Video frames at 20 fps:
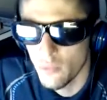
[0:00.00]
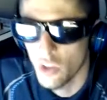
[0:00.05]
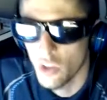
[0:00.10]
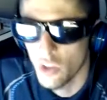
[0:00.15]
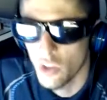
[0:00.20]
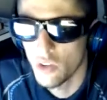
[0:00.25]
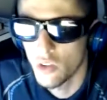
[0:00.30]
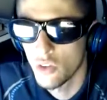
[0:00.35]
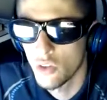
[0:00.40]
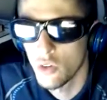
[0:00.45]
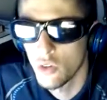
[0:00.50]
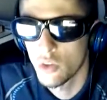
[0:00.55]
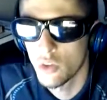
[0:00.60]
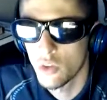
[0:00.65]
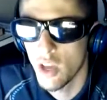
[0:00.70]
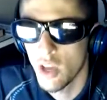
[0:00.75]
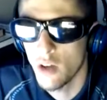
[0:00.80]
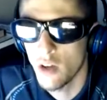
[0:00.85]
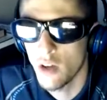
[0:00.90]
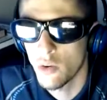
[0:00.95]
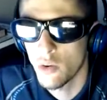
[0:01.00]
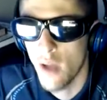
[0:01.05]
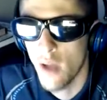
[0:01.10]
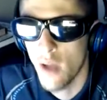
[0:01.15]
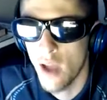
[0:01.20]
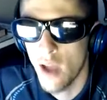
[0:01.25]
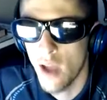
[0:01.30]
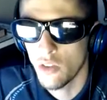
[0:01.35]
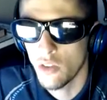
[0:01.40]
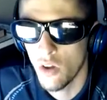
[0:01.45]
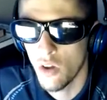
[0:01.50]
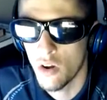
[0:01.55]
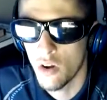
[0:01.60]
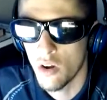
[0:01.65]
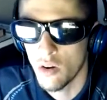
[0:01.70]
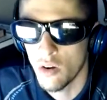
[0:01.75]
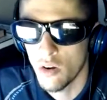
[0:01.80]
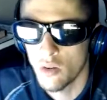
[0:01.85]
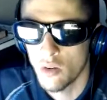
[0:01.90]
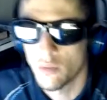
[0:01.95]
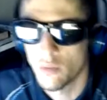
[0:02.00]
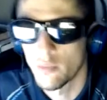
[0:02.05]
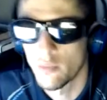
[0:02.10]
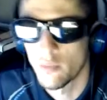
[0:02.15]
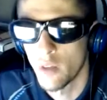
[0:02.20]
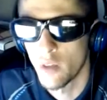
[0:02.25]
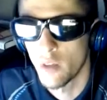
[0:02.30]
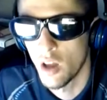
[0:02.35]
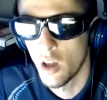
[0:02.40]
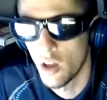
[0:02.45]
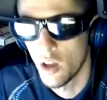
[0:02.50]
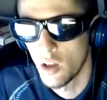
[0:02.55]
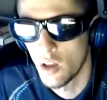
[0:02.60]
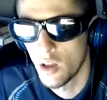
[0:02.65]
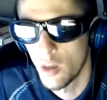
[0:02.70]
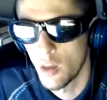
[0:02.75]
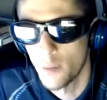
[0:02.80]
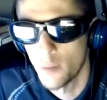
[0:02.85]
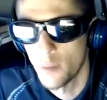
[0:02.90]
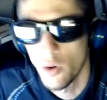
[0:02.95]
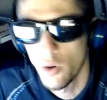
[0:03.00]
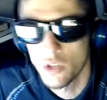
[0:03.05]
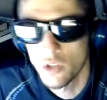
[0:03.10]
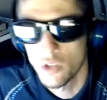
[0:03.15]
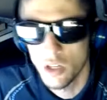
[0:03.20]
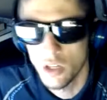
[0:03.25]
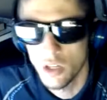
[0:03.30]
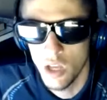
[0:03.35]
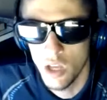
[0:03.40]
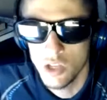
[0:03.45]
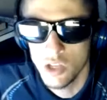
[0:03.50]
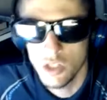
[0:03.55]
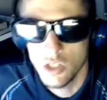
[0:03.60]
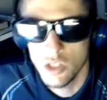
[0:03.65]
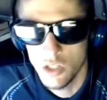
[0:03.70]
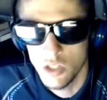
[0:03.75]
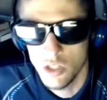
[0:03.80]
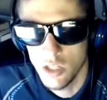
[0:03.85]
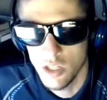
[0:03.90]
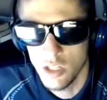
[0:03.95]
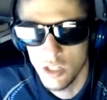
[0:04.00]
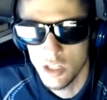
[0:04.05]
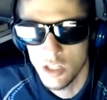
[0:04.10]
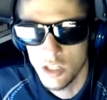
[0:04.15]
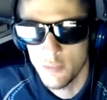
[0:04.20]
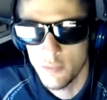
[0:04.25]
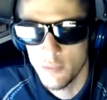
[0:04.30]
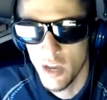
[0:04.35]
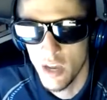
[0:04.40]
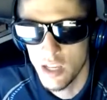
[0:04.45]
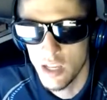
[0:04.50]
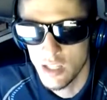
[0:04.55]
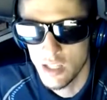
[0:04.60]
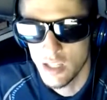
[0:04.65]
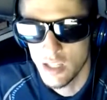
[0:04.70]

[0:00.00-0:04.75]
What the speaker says: to counteract our opposing nations in space.